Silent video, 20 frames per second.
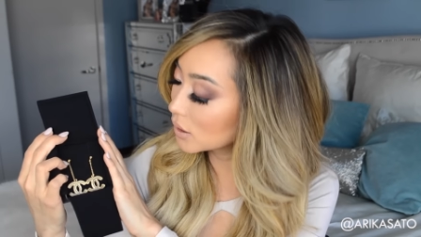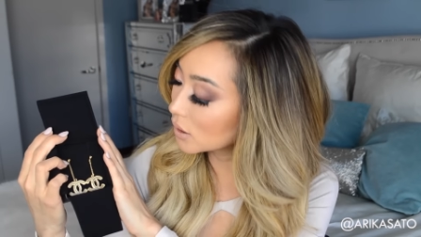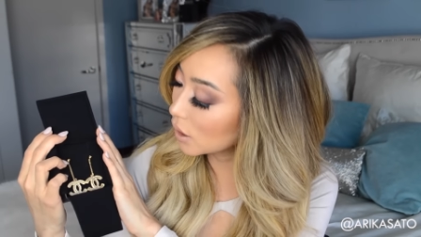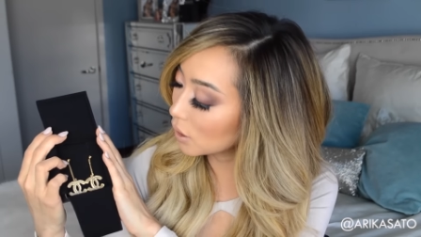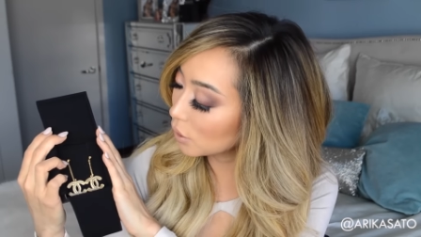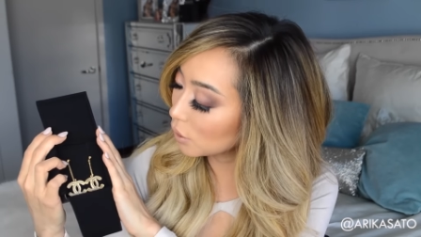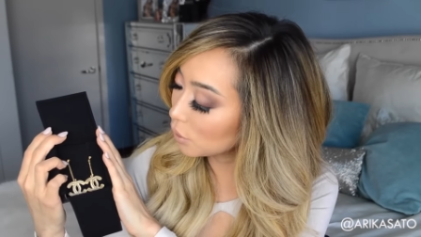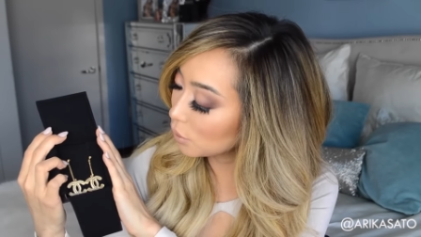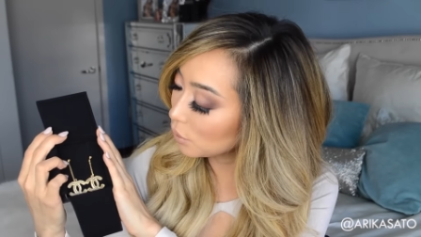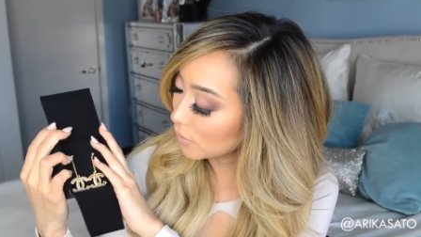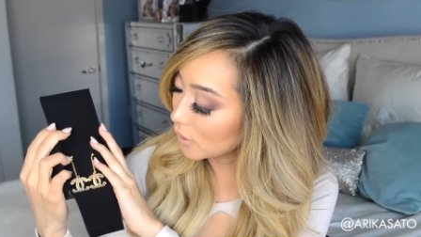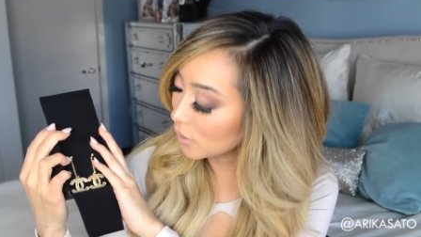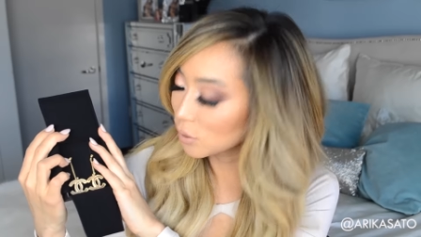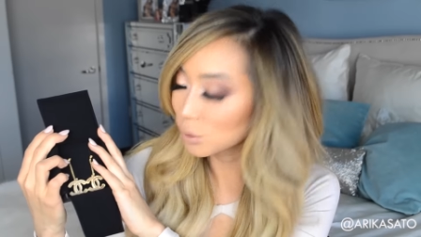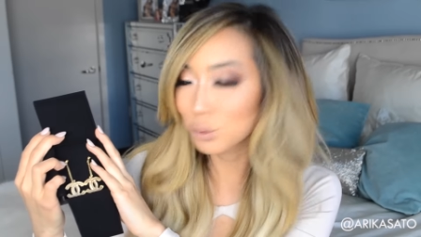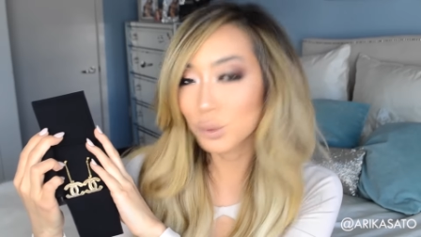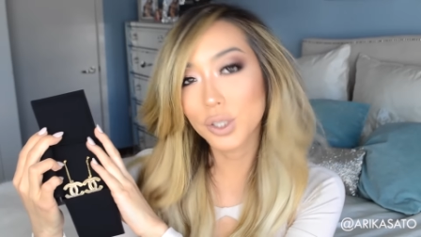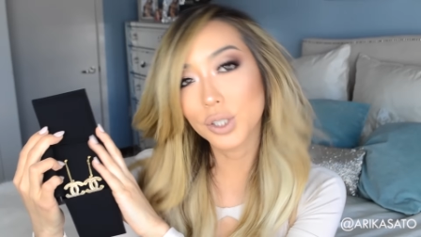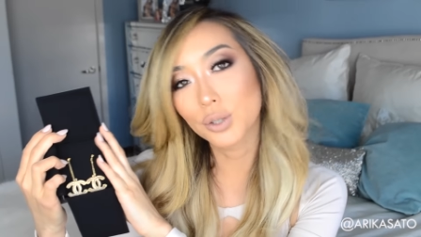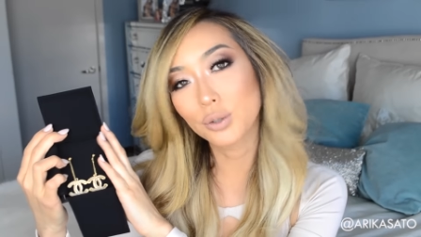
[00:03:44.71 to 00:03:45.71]
So it
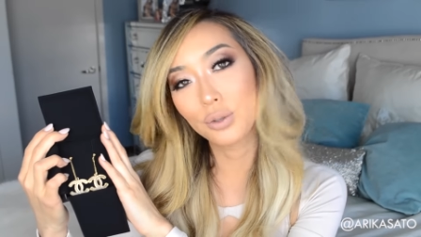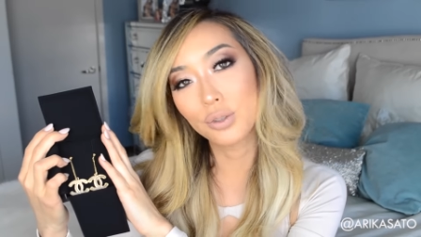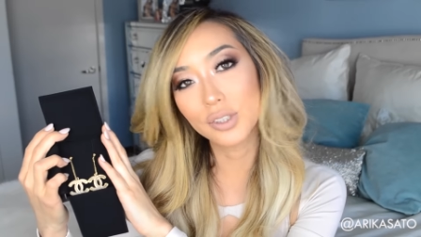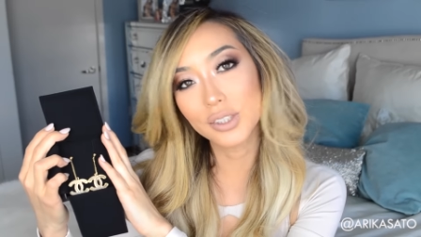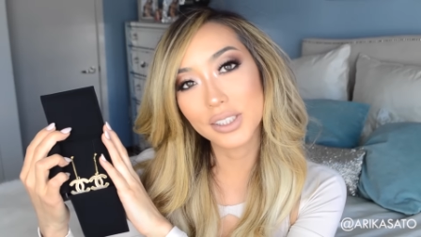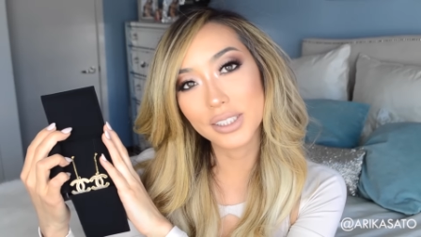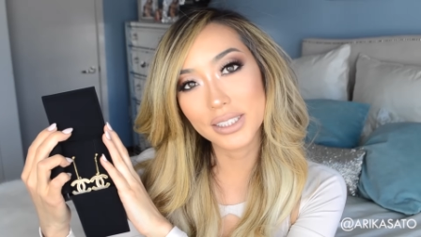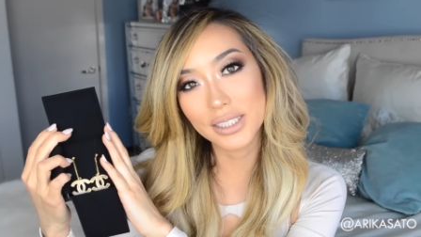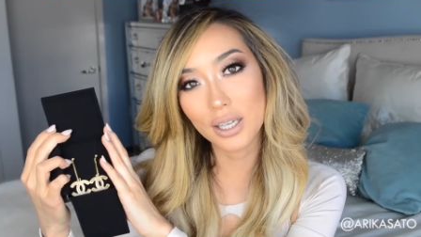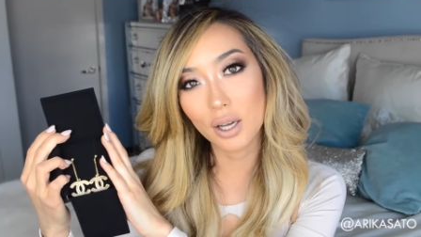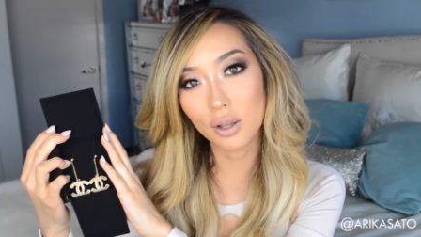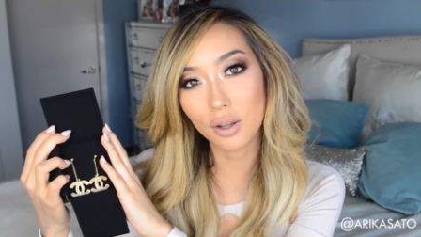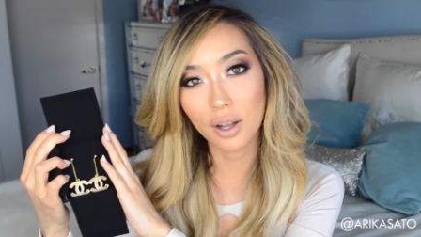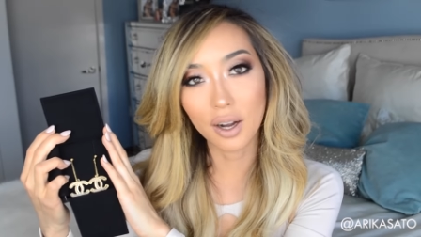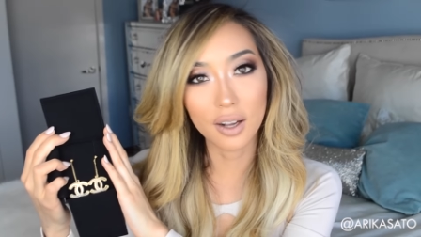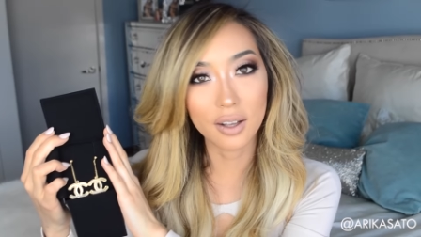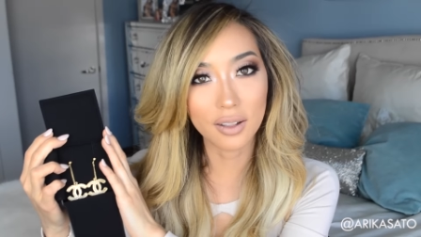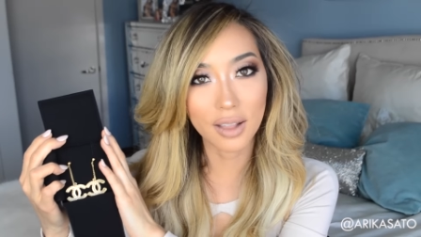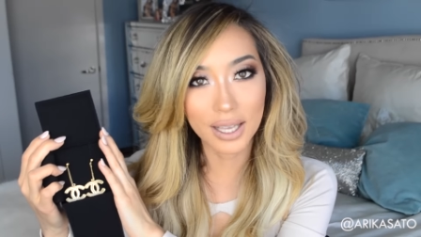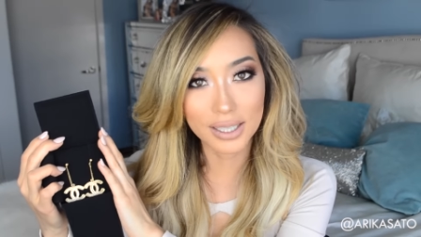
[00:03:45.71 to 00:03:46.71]
was really cool to see a
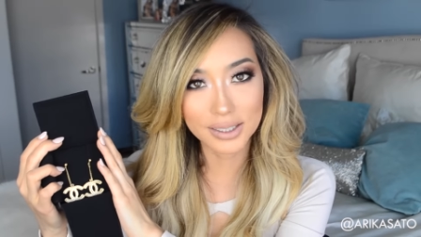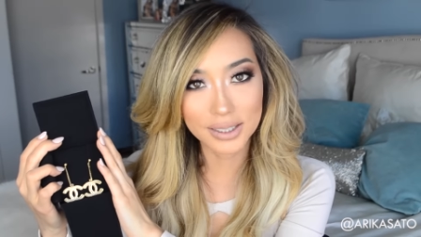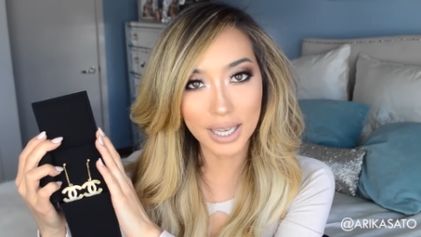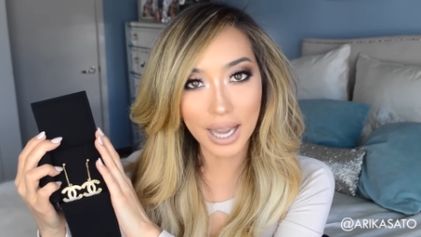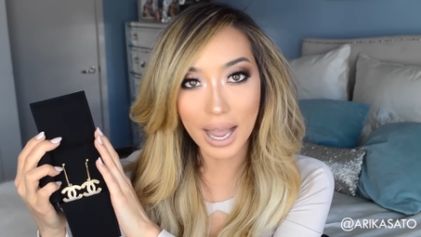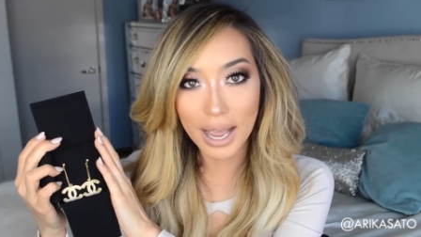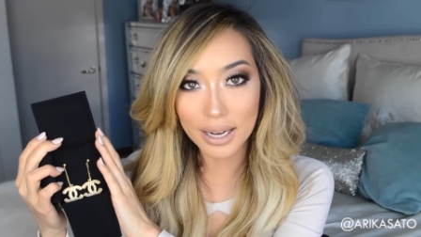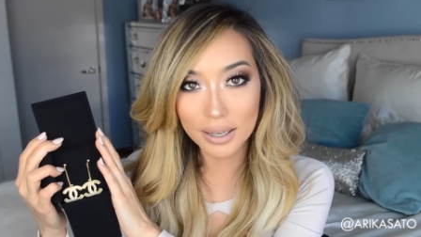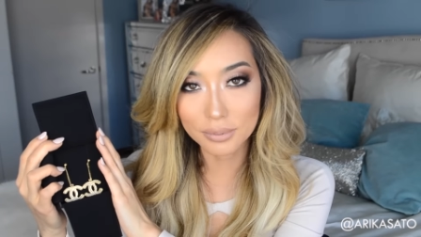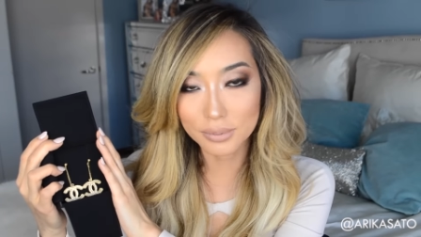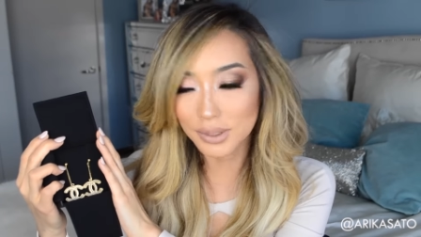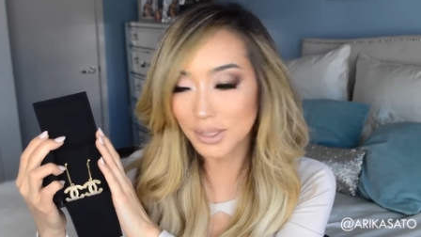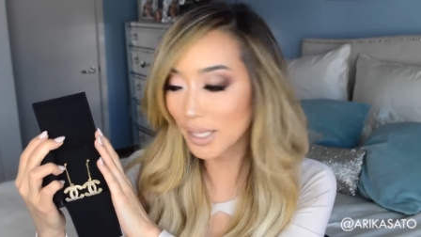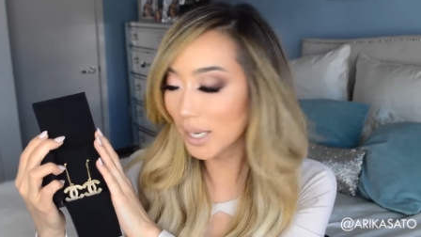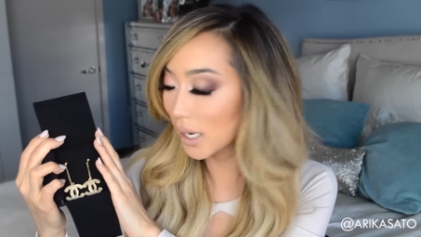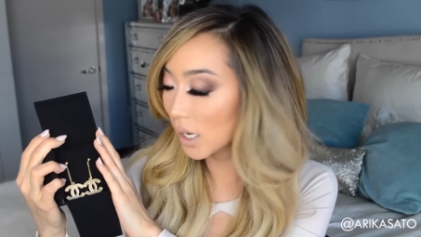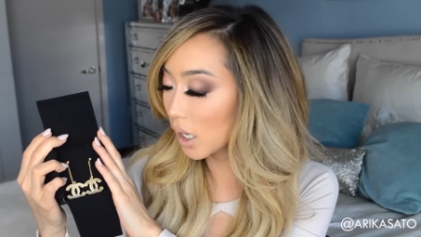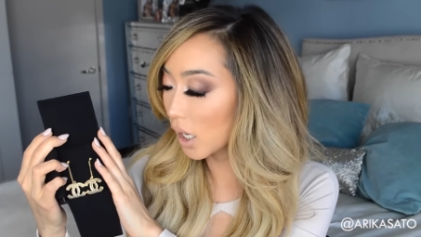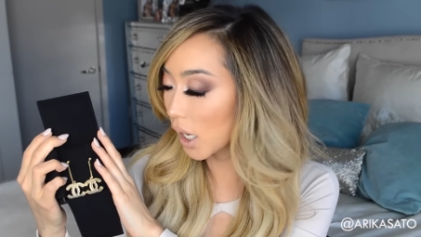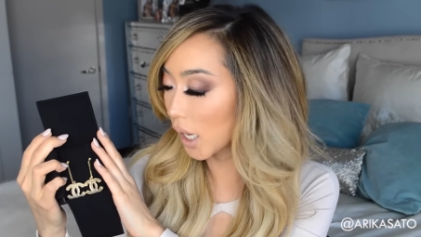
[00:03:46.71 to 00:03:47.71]
lot of classic items
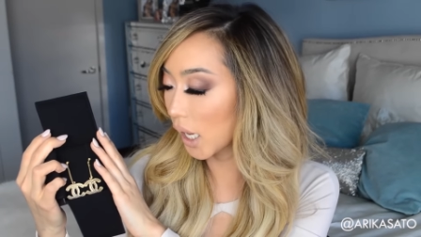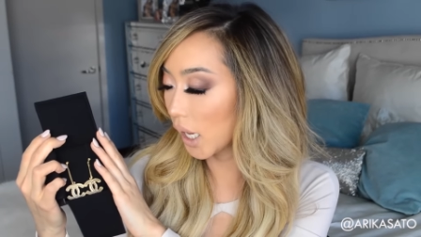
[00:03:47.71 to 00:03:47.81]
there